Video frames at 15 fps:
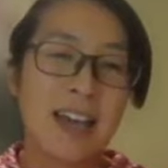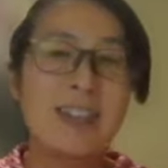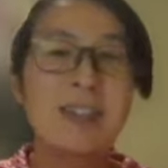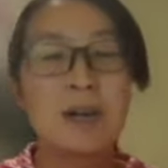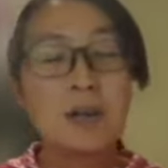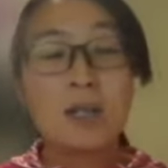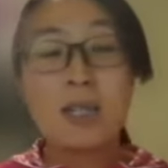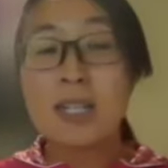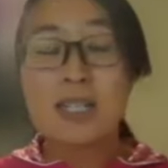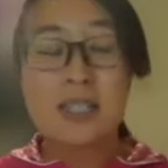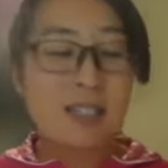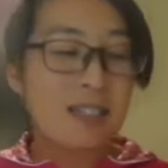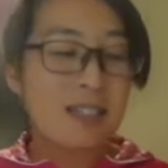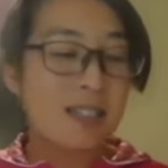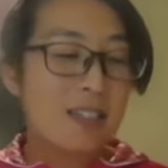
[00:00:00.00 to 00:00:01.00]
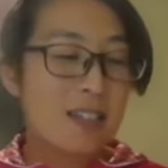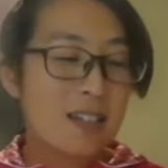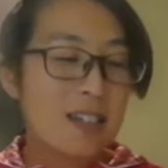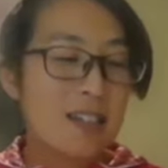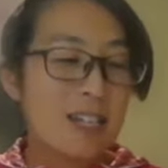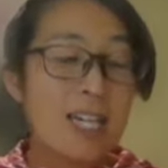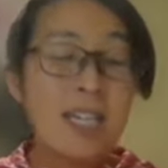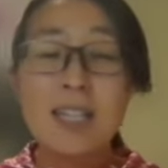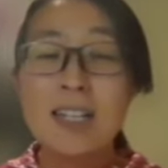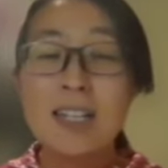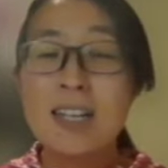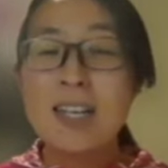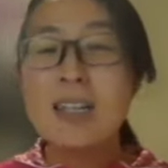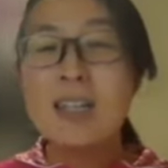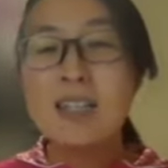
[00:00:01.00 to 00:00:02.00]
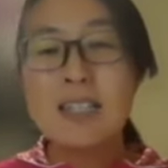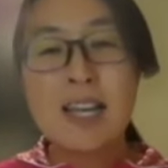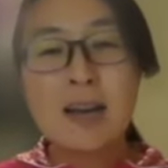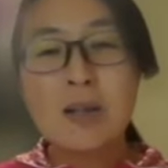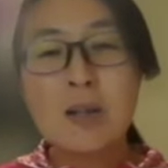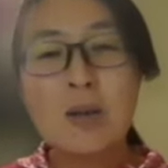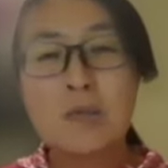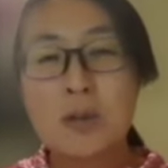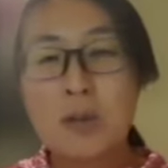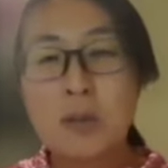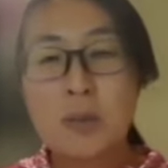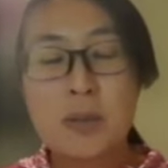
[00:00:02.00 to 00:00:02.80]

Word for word: You know, it's and it, they are nonverbal,